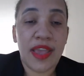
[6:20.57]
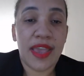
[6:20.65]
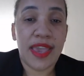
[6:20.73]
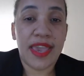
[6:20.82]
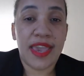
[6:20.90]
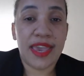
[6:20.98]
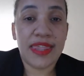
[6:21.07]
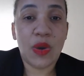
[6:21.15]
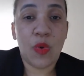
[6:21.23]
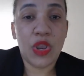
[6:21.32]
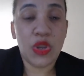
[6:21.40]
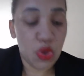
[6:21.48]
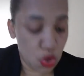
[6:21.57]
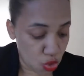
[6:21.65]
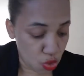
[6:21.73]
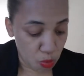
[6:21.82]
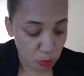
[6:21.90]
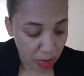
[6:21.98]
and the way you
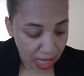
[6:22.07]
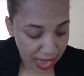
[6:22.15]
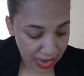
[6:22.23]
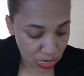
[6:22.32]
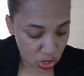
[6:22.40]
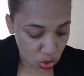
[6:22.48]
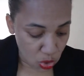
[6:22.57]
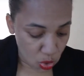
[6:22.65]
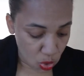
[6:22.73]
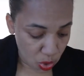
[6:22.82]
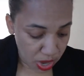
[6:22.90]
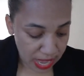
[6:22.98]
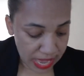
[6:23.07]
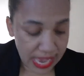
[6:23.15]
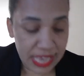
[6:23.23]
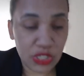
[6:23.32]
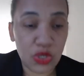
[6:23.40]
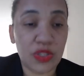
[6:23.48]
do value
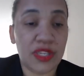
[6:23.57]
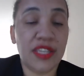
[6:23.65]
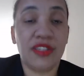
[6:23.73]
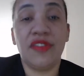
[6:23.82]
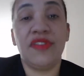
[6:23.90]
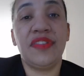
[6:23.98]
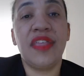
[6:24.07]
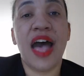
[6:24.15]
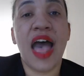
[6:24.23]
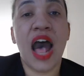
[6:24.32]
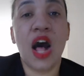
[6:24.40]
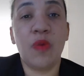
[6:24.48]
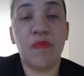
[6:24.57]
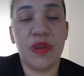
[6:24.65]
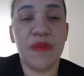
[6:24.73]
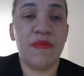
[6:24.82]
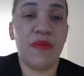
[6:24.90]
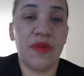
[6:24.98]
is you say something that help
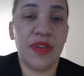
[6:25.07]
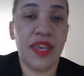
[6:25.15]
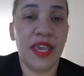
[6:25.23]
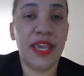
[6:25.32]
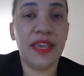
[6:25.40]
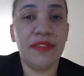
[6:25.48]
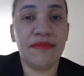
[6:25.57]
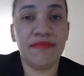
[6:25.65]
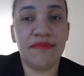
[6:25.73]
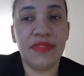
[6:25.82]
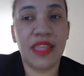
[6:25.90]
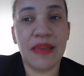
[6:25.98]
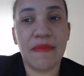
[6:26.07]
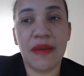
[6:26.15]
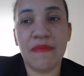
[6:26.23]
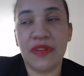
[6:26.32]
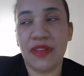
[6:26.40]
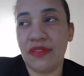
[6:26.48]
people. Okay, it might
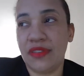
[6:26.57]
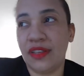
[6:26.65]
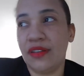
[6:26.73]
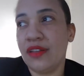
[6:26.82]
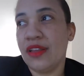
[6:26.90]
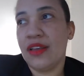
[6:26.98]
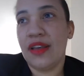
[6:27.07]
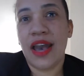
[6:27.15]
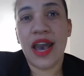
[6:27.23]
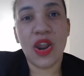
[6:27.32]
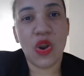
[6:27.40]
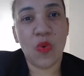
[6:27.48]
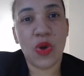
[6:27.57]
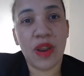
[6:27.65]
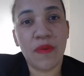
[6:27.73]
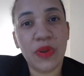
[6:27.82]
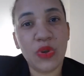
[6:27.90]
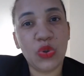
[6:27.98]
be something, I don't know,
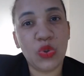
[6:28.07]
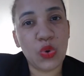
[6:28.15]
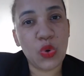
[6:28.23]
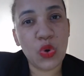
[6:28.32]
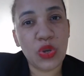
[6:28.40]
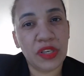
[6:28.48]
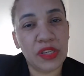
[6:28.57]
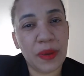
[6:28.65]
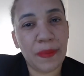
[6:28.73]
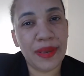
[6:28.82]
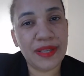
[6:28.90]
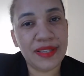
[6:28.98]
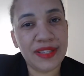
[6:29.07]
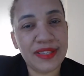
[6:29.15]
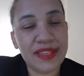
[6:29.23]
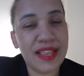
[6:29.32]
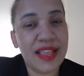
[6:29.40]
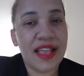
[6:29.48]
whatever you do in your
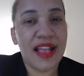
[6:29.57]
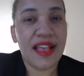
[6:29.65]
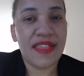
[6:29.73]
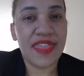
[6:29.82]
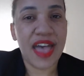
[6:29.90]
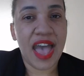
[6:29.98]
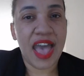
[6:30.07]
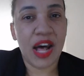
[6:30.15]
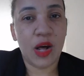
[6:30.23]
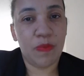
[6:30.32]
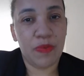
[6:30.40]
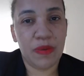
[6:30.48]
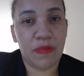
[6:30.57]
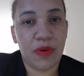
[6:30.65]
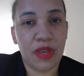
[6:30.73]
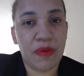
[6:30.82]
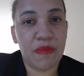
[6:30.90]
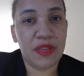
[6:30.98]
business that help people.
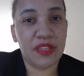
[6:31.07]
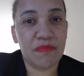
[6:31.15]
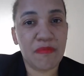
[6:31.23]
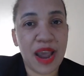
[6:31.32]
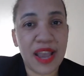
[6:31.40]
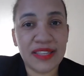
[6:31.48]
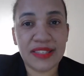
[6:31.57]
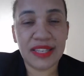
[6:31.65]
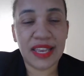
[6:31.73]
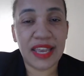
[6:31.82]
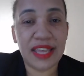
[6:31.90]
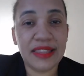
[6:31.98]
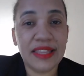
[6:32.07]
Okay, maybe it's mindset.